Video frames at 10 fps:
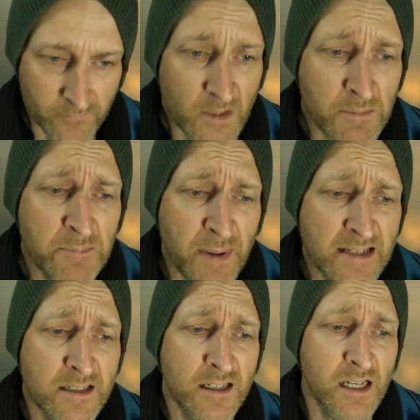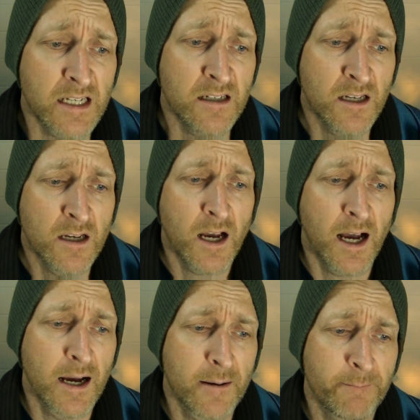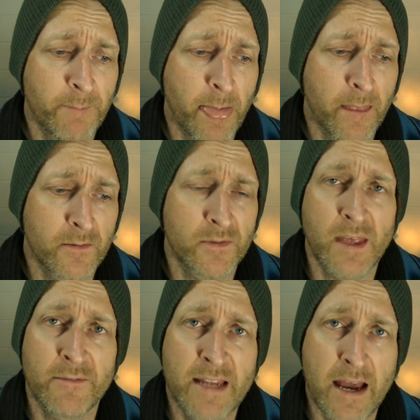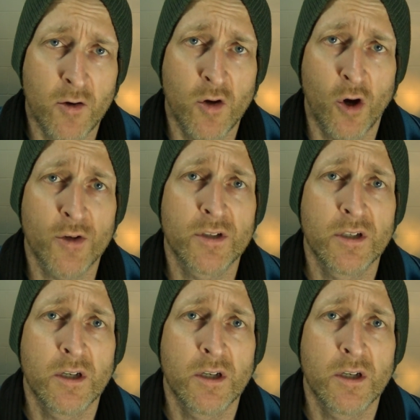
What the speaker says: But basically, they've now got